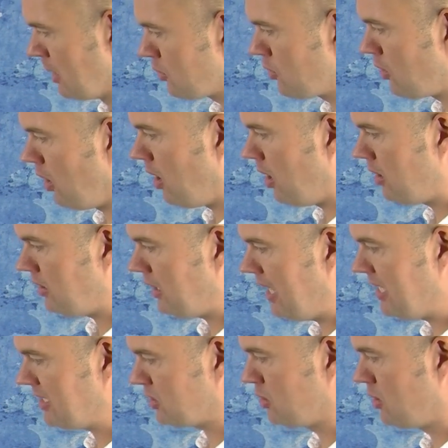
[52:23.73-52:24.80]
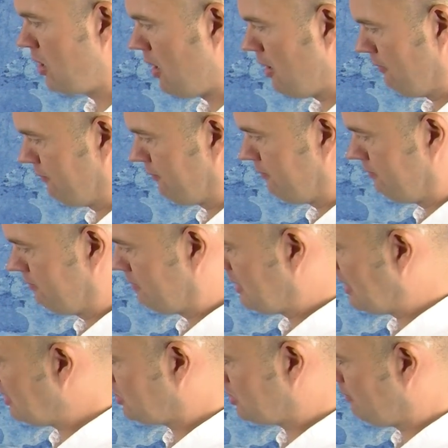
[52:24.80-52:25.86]
God as love,
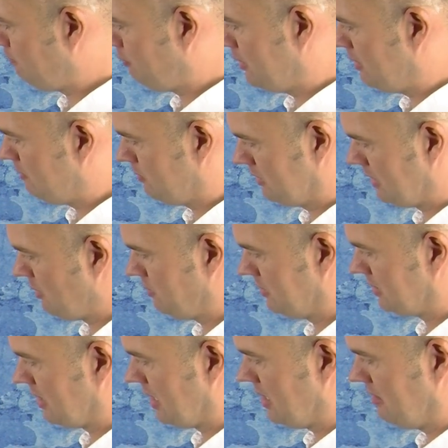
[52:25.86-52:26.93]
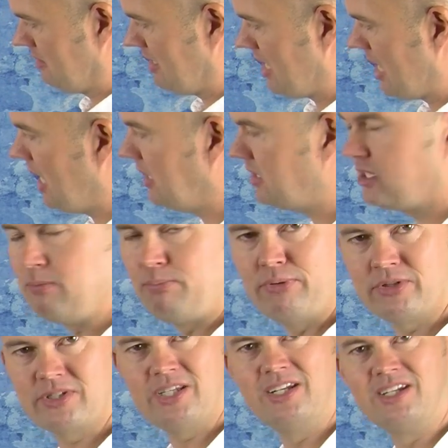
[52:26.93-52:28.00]
there's some people that will say
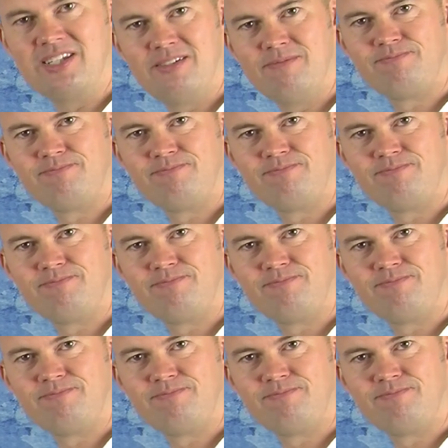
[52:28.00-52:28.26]
80%.